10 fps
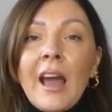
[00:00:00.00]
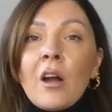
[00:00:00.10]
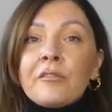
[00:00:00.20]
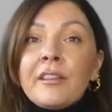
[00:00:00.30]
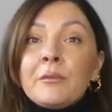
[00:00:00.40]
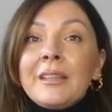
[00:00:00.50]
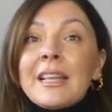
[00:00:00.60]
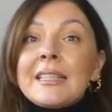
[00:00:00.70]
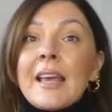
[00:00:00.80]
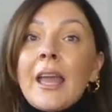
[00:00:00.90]
outfit with
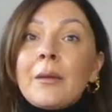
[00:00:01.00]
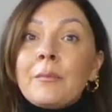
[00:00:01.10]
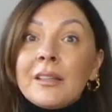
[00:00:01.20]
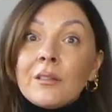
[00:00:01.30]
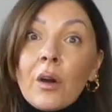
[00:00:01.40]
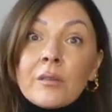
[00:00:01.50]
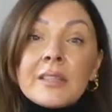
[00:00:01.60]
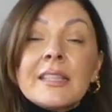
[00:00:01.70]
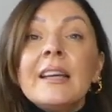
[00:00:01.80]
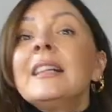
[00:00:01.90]
the same
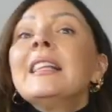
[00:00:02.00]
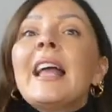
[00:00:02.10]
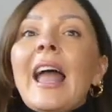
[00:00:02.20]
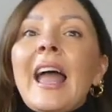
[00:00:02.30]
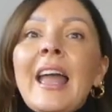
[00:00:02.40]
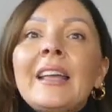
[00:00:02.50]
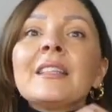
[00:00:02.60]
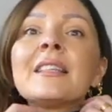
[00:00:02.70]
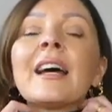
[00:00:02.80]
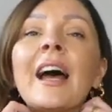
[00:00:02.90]
tones.
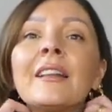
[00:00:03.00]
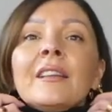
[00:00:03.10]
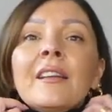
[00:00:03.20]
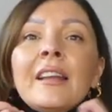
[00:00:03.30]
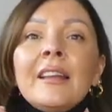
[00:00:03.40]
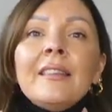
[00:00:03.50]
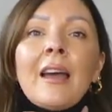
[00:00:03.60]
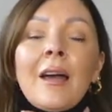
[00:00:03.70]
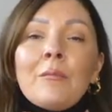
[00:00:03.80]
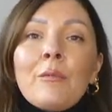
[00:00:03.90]
And underneath
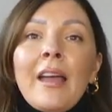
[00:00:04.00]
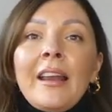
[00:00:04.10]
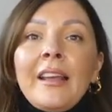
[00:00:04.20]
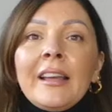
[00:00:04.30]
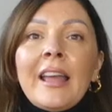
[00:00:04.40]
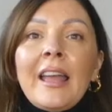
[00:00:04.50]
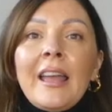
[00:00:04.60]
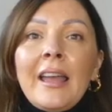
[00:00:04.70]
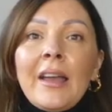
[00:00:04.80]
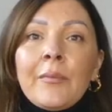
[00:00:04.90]
I'm wearing
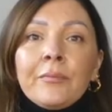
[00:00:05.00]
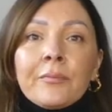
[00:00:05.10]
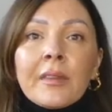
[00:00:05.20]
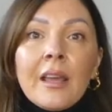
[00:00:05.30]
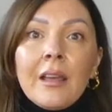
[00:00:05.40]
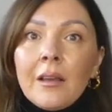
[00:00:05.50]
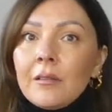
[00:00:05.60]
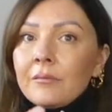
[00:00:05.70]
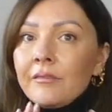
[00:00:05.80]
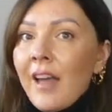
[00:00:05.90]
a
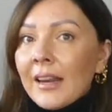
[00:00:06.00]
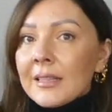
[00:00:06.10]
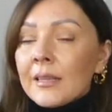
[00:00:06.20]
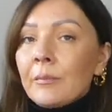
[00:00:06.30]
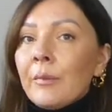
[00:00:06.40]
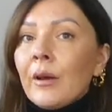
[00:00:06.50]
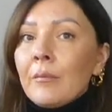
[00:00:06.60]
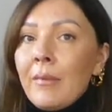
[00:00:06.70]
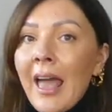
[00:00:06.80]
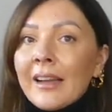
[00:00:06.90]
very simple
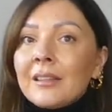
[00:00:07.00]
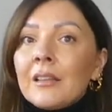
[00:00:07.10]
black